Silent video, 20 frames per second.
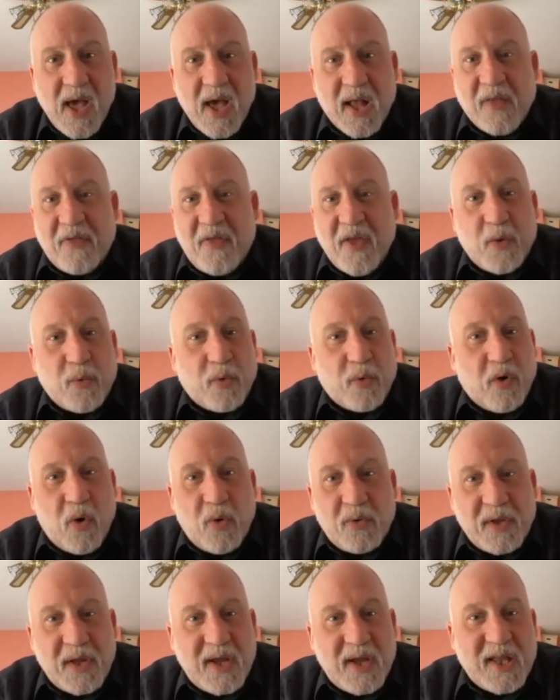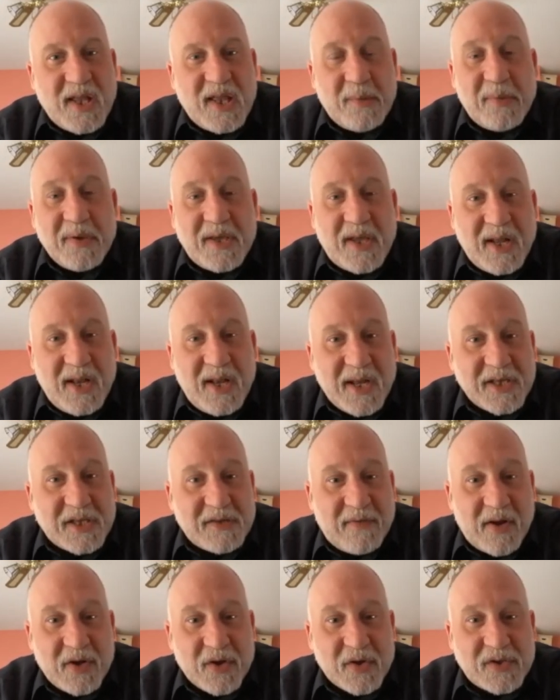And I think we're only in the beginnings
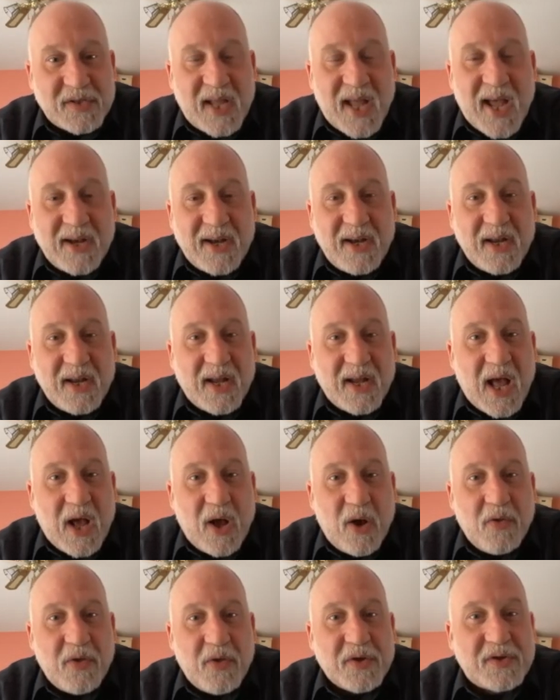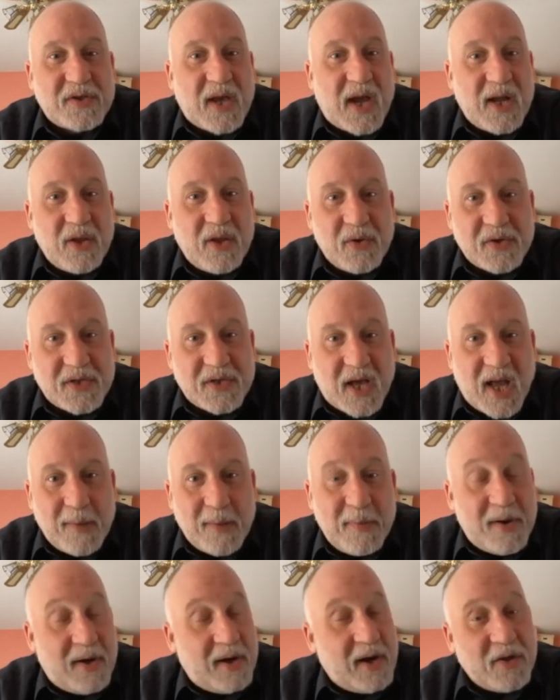of understanding how the
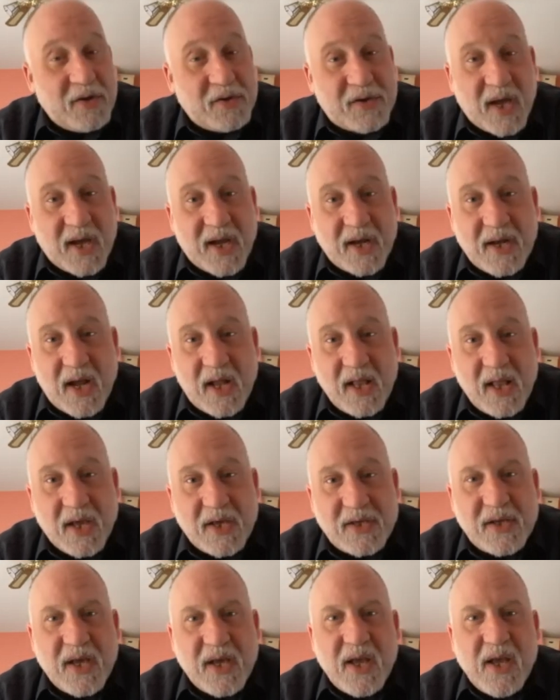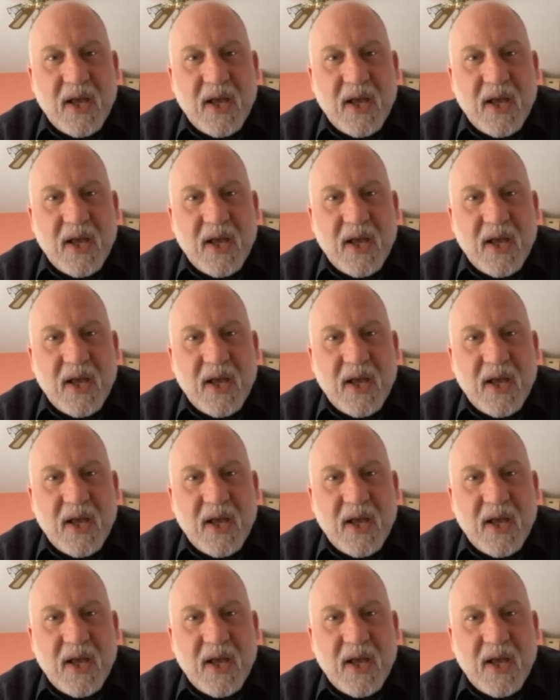psilocybin and other psychedelics